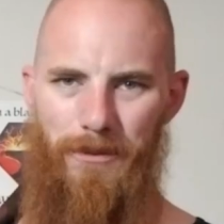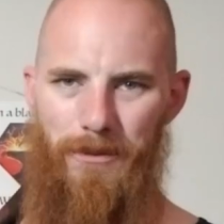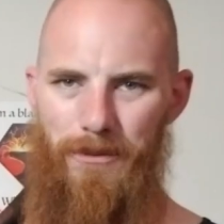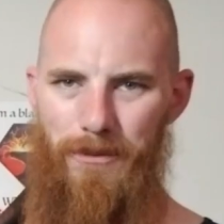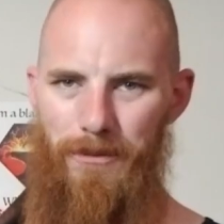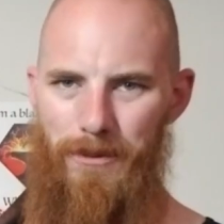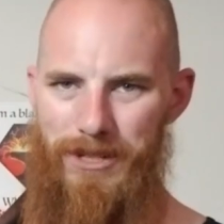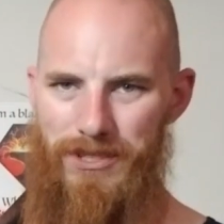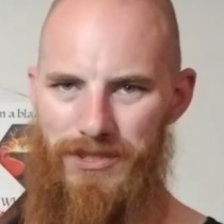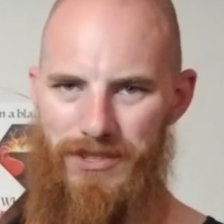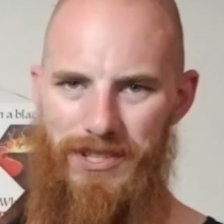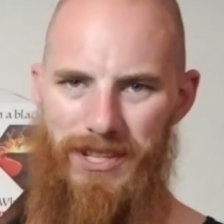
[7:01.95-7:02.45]

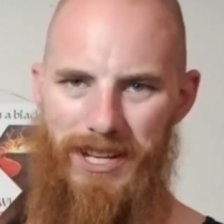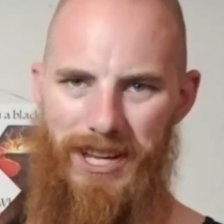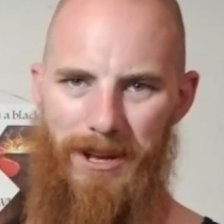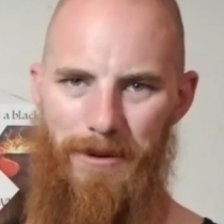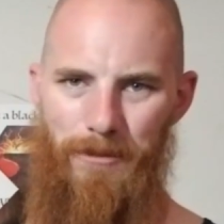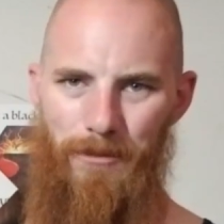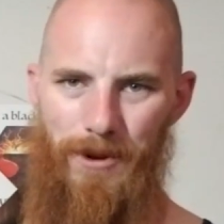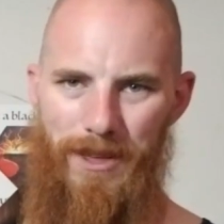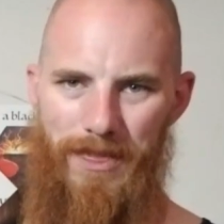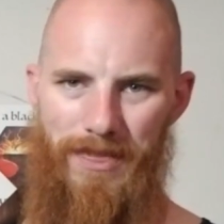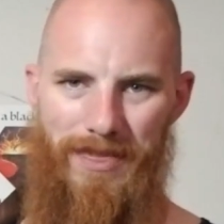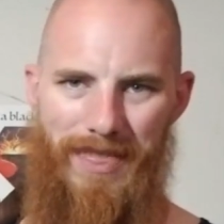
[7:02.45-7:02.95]
what's to
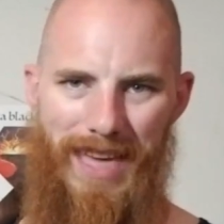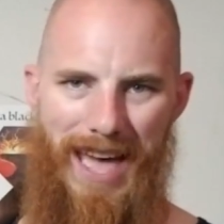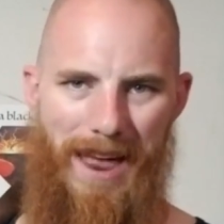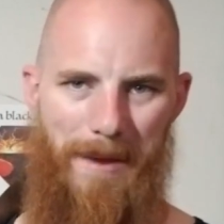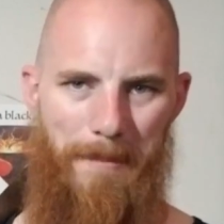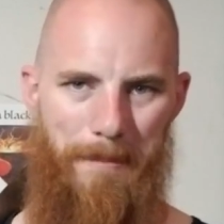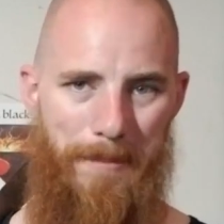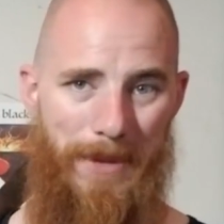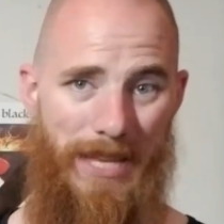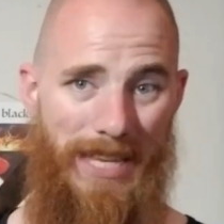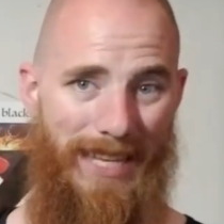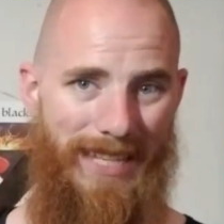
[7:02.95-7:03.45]
come with
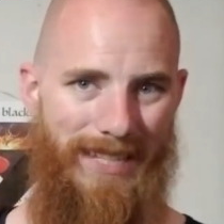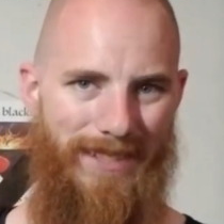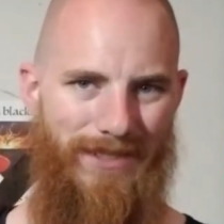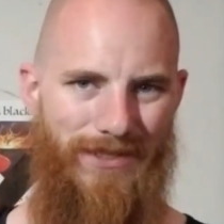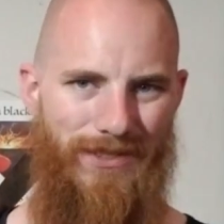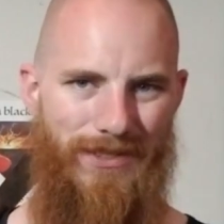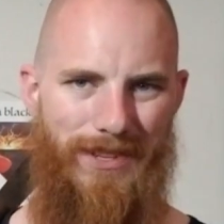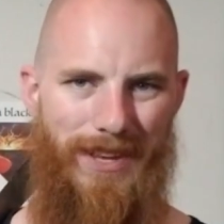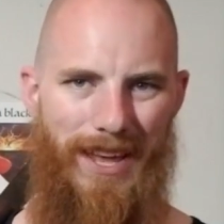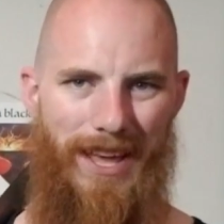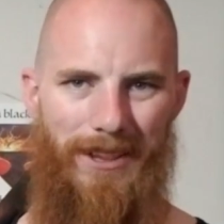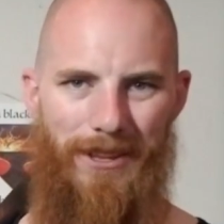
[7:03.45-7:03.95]
that. Me and
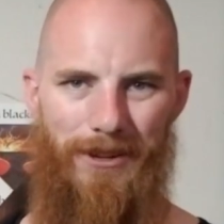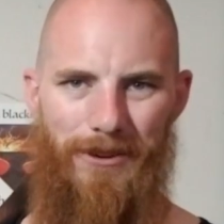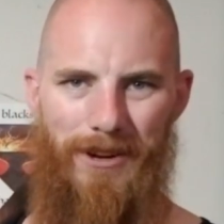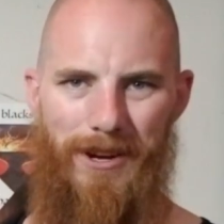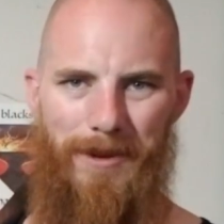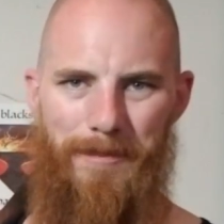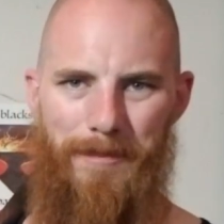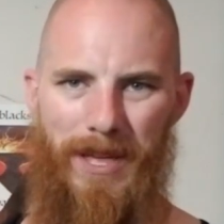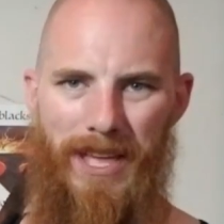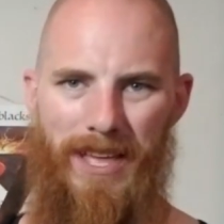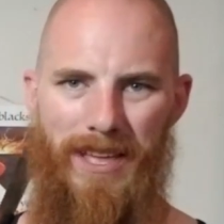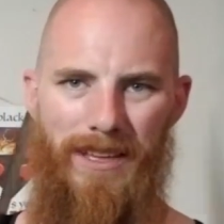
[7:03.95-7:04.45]

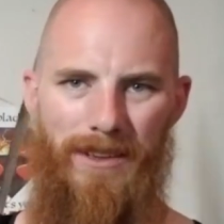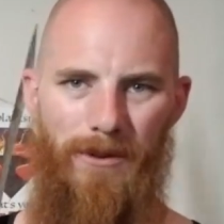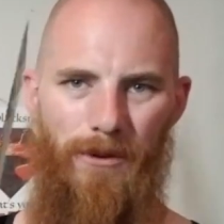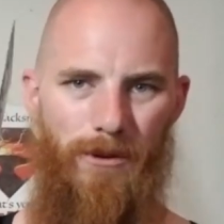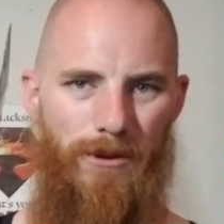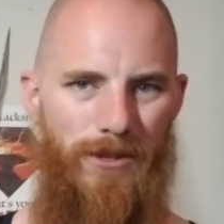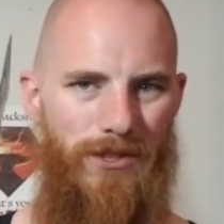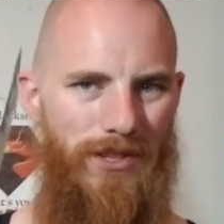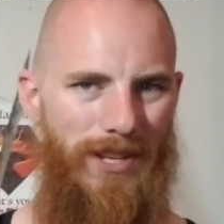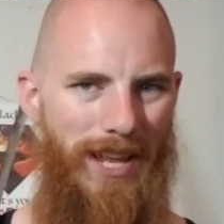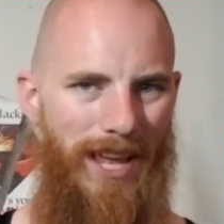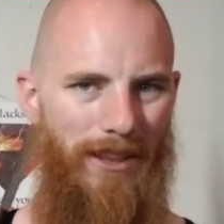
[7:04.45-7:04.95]
Skallagrim,
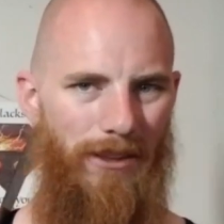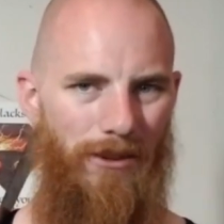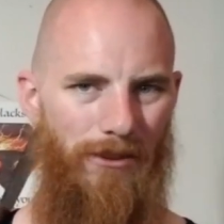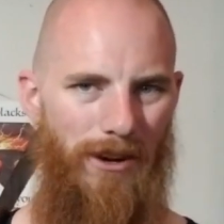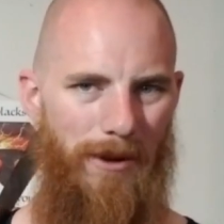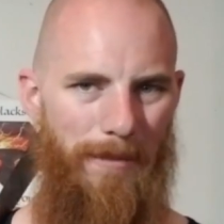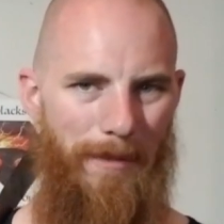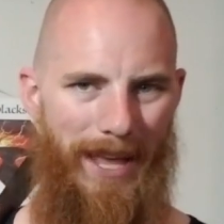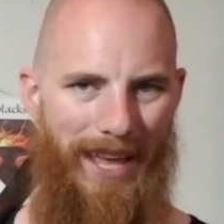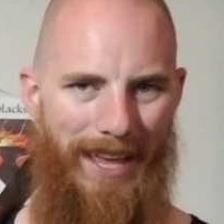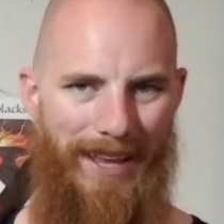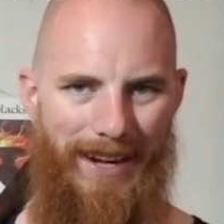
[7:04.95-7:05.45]
or
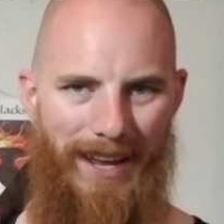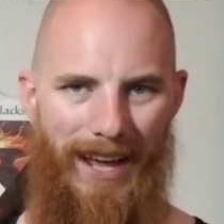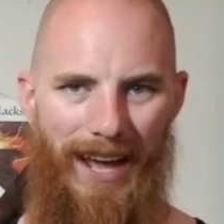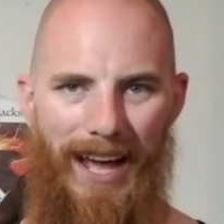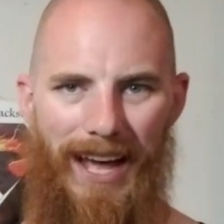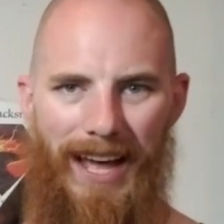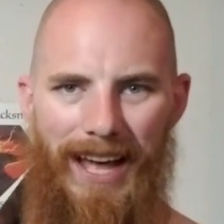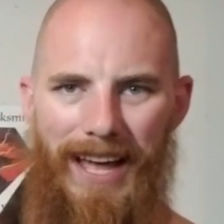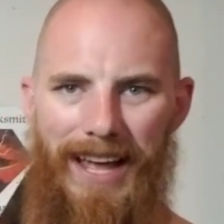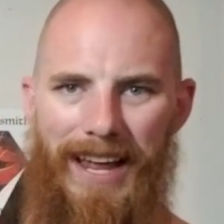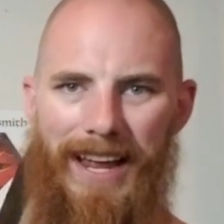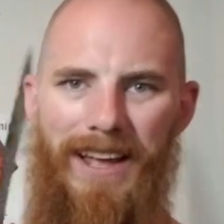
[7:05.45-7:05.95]
Skallagrim and
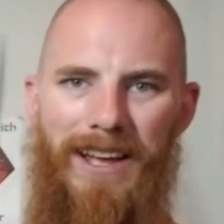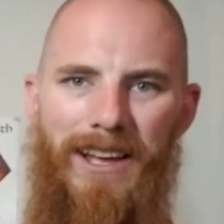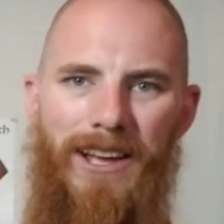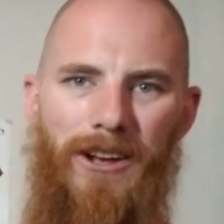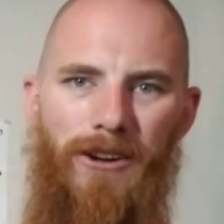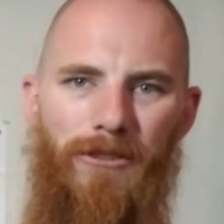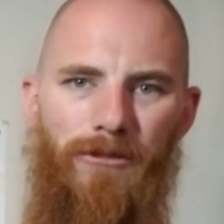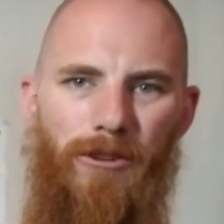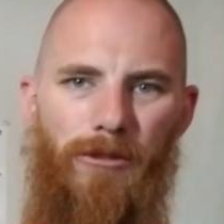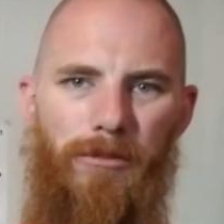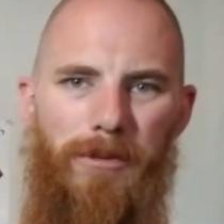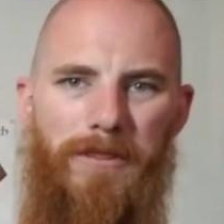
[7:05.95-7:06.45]
I,
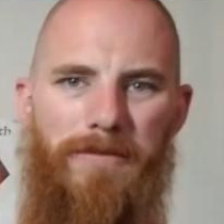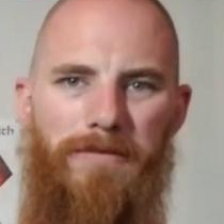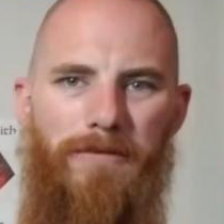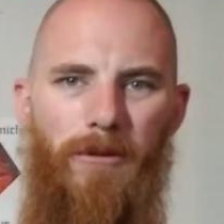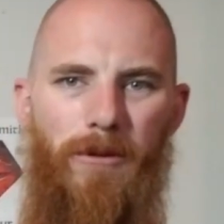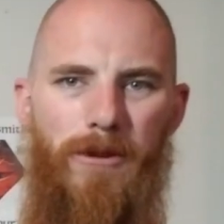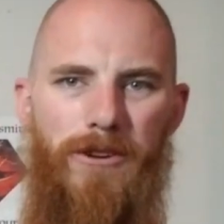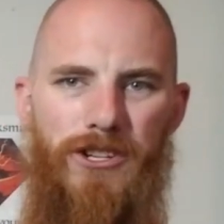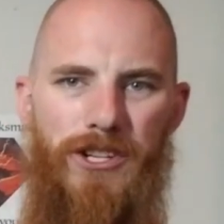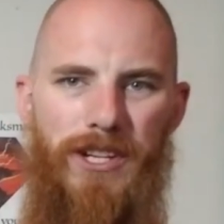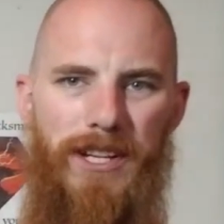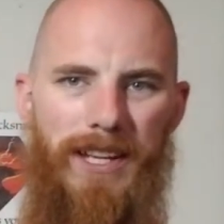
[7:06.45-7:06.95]
will be
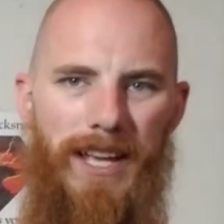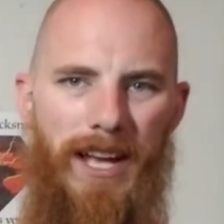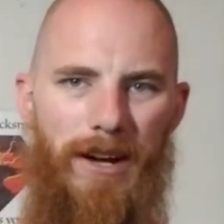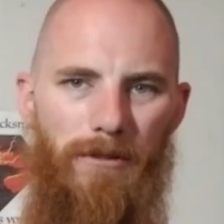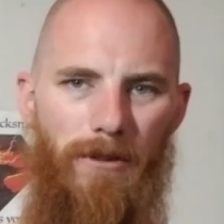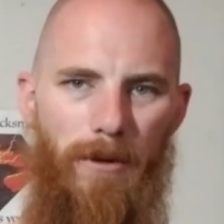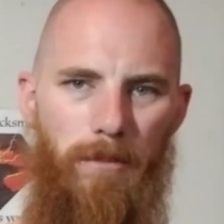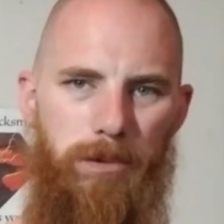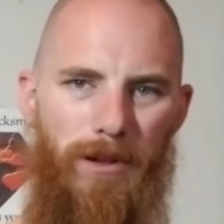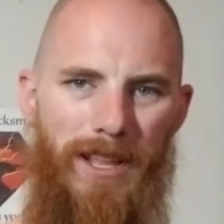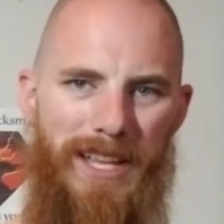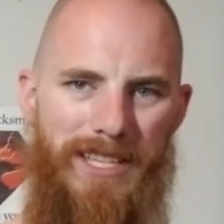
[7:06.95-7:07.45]
forging a
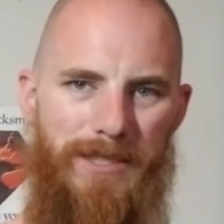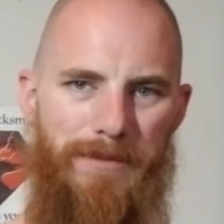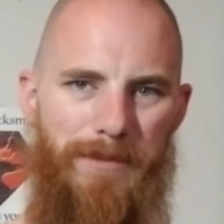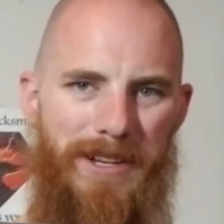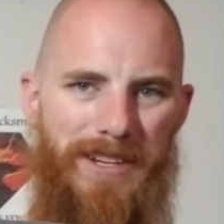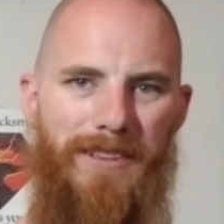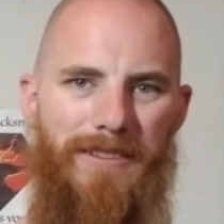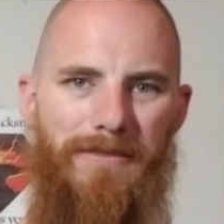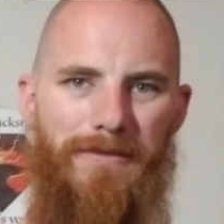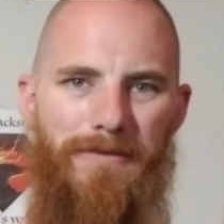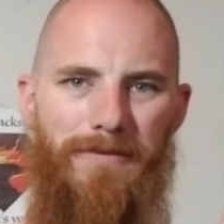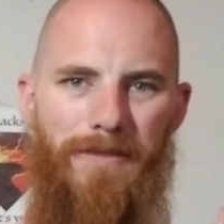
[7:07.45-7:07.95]

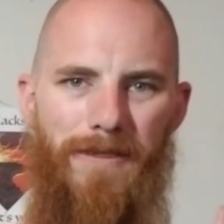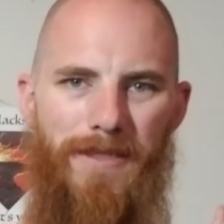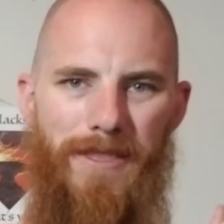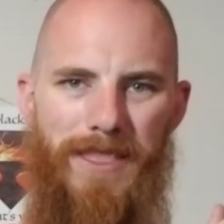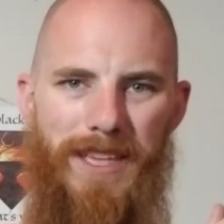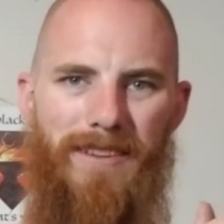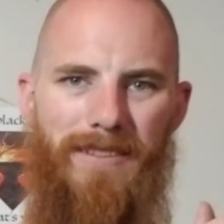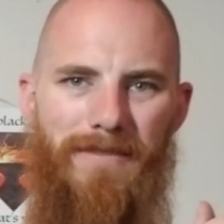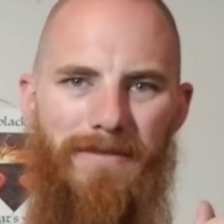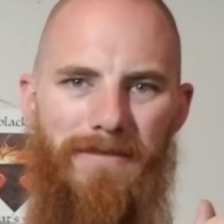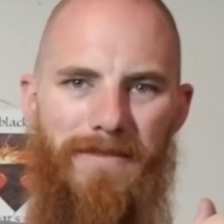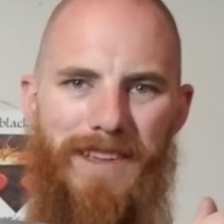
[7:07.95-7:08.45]
replacement for
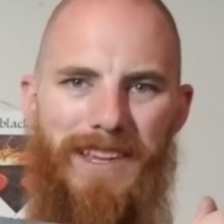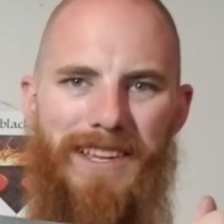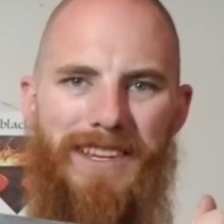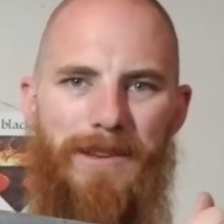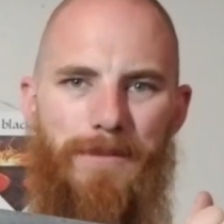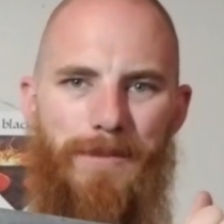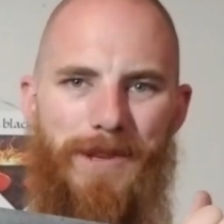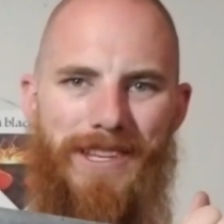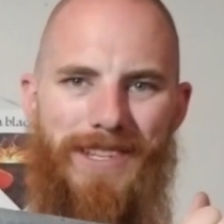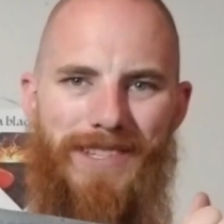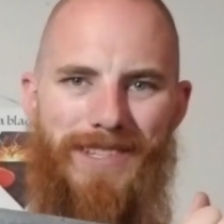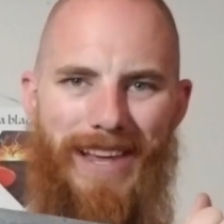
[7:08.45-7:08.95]
this
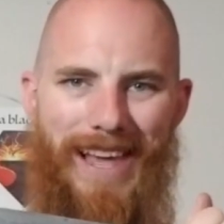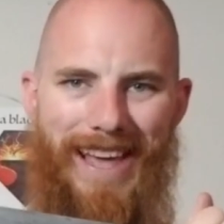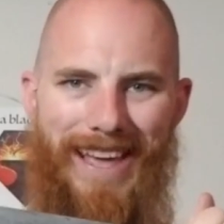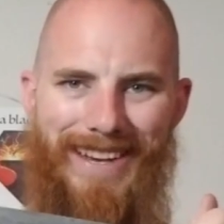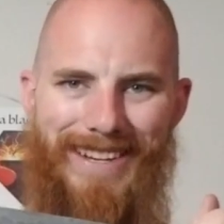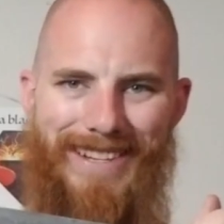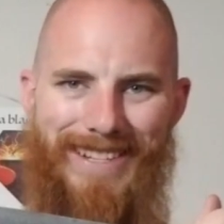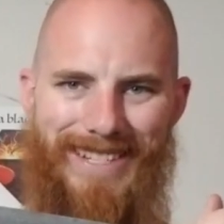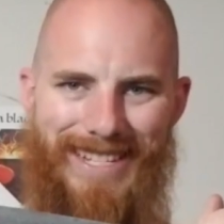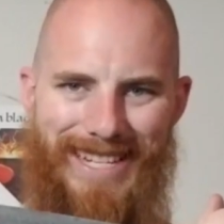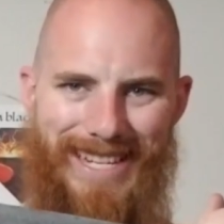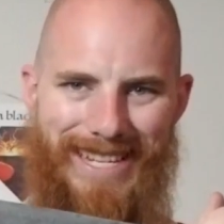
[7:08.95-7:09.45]
Vietnamese
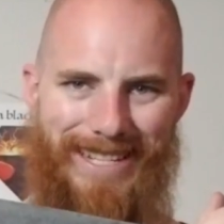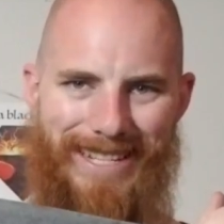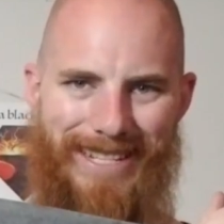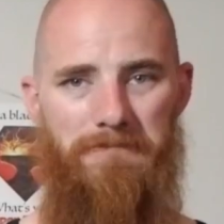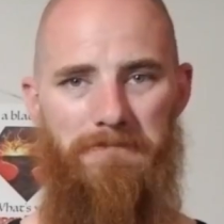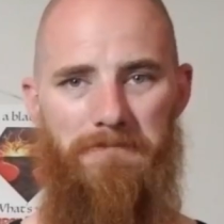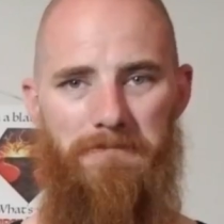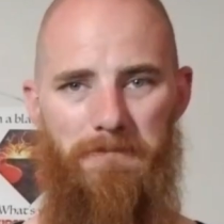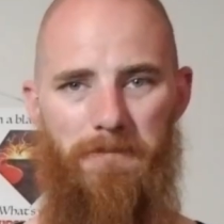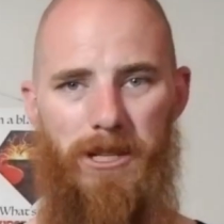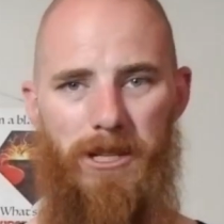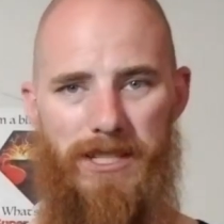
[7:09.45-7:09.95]

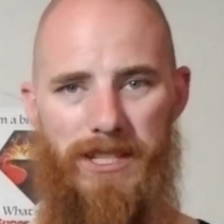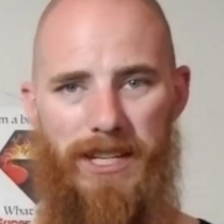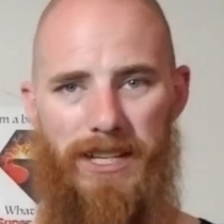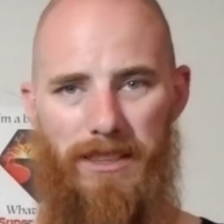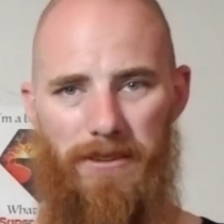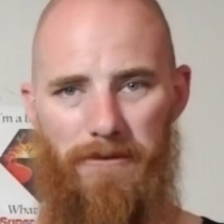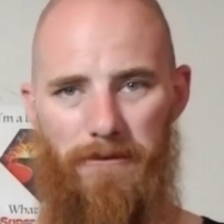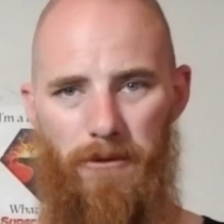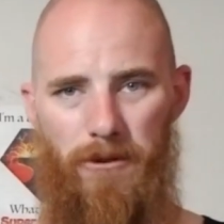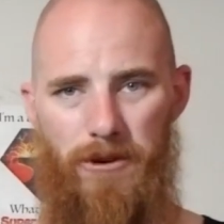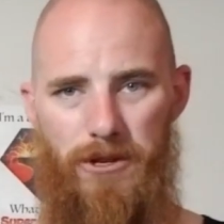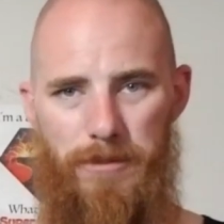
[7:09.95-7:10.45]
antique once I get
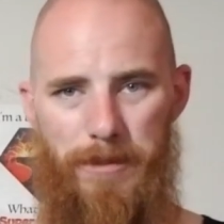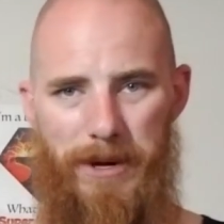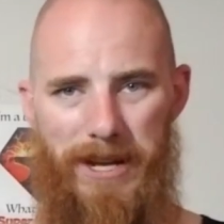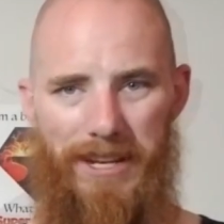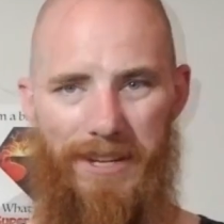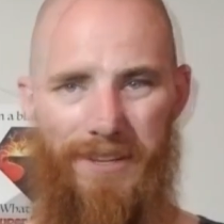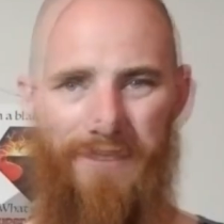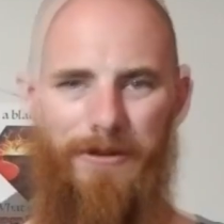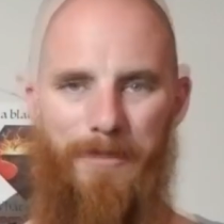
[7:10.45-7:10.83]
the forge made.